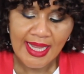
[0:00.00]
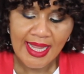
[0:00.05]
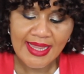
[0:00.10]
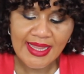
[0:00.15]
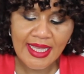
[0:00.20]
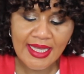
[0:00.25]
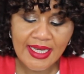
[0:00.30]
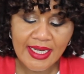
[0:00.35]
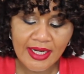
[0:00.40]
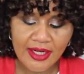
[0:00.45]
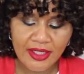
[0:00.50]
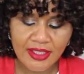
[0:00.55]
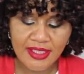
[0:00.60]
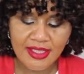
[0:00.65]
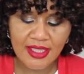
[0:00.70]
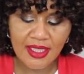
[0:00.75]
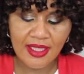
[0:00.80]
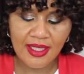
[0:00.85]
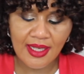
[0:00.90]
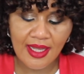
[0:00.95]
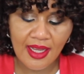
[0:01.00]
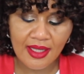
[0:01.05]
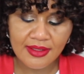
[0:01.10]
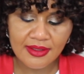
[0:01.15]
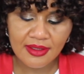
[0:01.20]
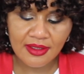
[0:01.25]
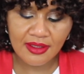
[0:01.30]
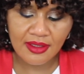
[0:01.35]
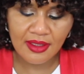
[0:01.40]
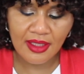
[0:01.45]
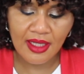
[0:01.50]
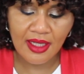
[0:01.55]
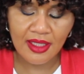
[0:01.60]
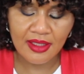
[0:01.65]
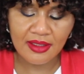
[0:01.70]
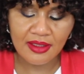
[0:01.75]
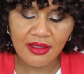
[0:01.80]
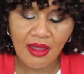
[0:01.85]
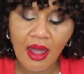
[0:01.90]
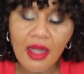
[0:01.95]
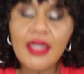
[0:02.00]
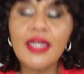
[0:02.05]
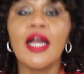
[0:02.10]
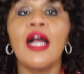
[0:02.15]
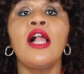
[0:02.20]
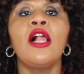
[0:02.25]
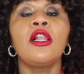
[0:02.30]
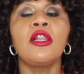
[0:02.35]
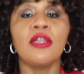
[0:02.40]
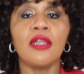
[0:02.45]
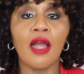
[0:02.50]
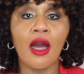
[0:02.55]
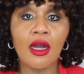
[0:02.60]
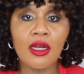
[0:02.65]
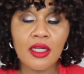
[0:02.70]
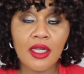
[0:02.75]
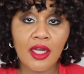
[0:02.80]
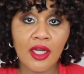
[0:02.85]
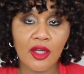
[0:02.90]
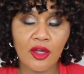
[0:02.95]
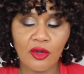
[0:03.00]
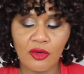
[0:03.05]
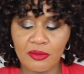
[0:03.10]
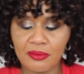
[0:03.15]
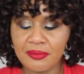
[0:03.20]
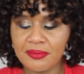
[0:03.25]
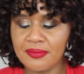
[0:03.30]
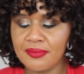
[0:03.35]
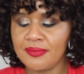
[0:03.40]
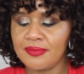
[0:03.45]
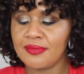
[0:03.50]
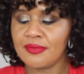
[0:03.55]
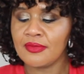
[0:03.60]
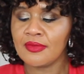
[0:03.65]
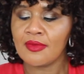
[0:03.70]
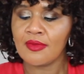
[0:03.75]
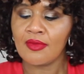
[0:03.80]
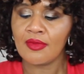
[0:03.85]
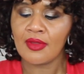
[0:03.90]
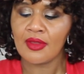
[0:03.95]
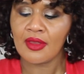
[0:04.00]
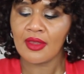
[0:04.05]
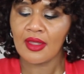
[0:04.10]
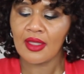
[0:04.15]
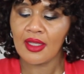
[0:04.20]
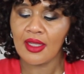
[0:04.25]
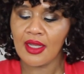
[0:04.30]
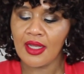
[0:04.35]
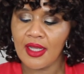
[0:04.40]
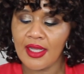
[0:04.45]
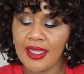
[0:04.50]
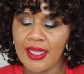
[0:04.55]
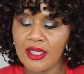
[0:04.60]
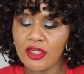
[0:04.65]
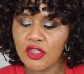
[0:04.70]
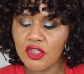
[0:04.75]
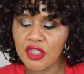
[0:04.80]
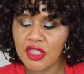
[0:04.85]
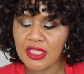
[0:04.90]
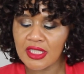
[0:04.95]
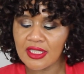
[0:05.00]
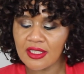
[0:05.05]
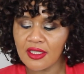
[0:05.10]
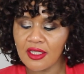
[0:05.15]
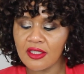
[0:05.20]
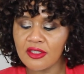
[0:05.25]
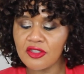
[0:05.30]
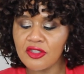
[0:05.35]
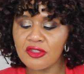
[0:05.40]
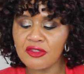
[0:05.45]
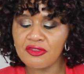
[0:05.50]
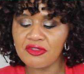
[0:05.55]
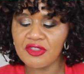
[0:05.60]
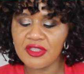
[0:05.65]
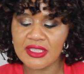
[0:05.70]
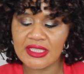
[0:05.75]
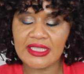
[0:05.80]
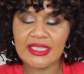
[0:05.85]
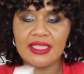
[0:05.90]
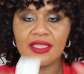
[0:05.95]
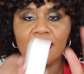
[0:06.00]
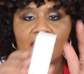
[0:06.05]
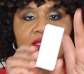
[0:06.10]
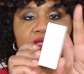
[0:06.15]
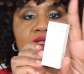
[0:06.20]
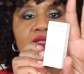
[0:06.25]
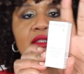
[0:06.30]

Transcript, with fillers: And then here's long, uh, Long, Lancome uh, Energie de Vie.